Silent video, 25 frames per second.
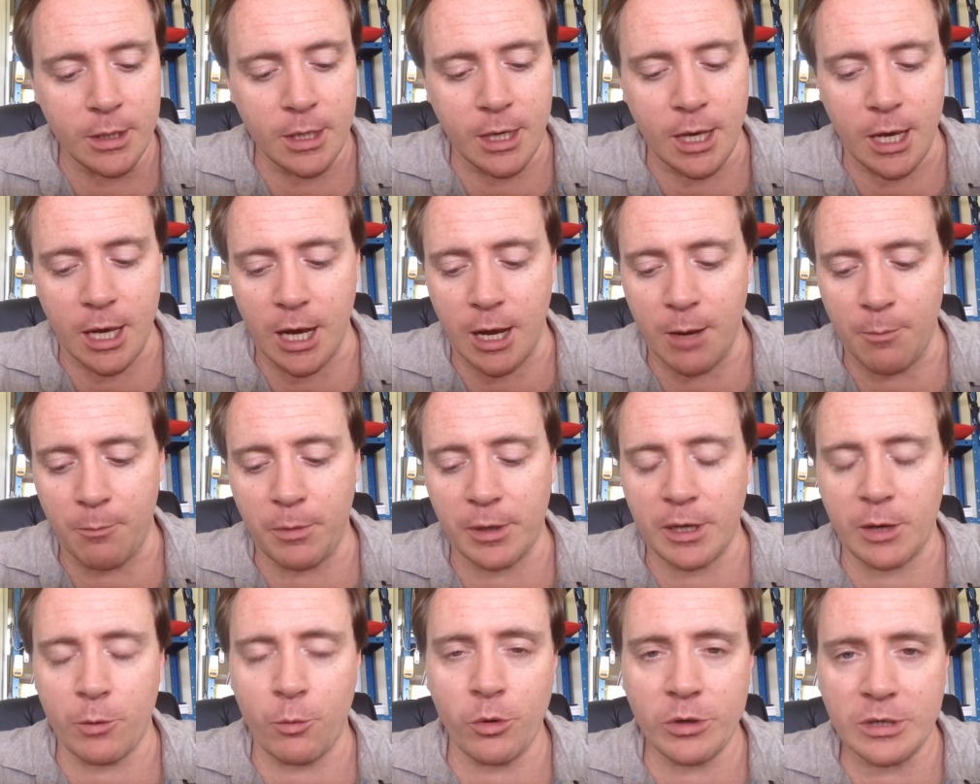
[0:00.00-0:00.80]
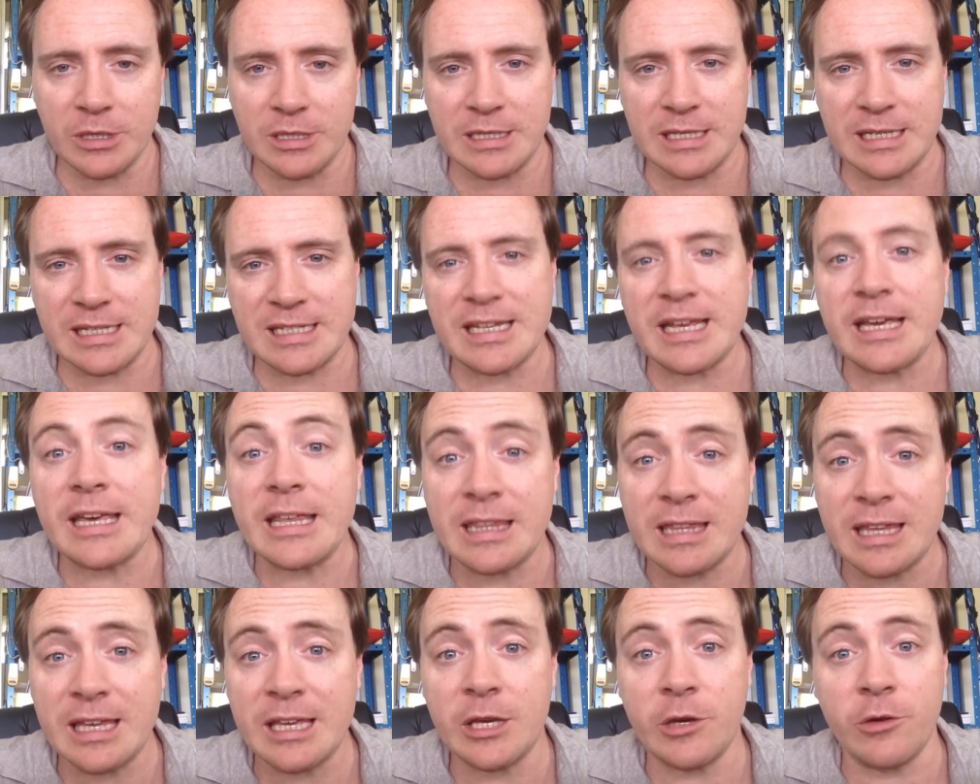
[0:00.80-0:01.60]
uh, but I wanted to say
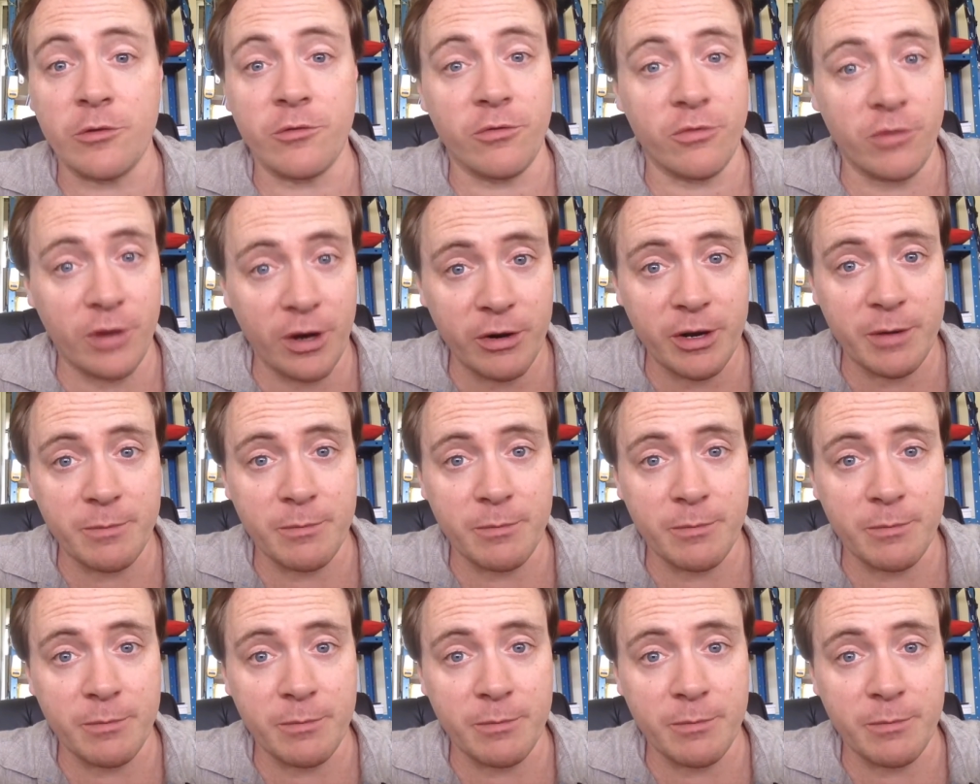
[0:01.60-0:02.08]
thank you very